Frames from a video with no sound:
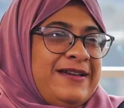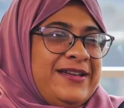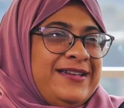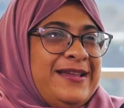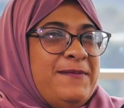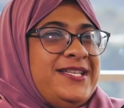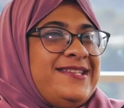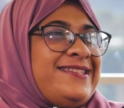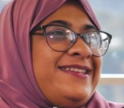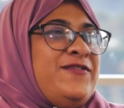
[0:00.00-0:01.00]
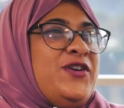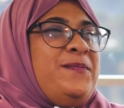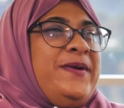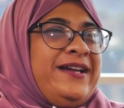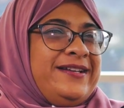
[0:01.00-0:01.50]
Okay, let me just give you a
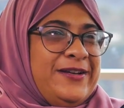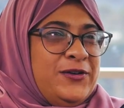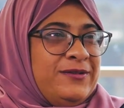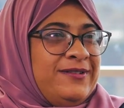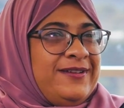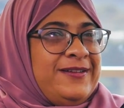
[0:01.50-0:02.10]
background.